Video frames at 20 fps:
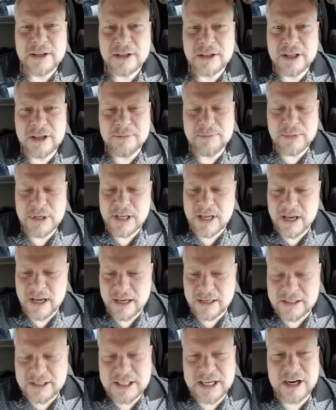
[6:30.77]
Give me
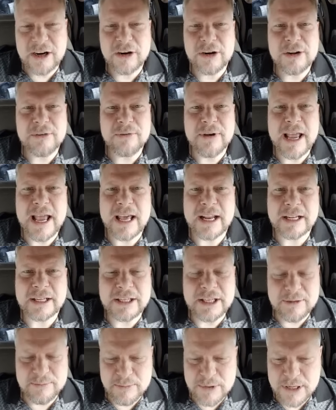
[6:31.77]
a Sierra Nevada,
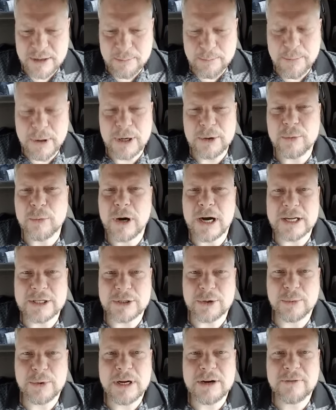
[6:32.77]
give me a
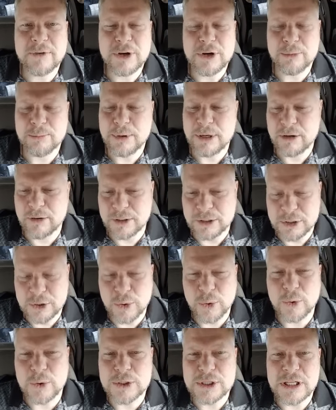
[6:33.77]
Budweiser, whatever your beer is,
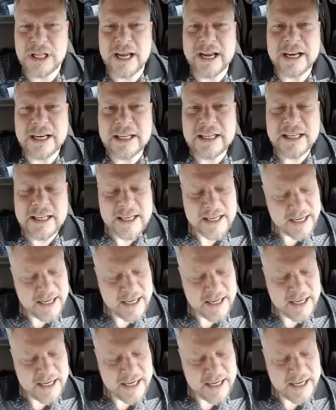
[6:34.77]
Coors Light.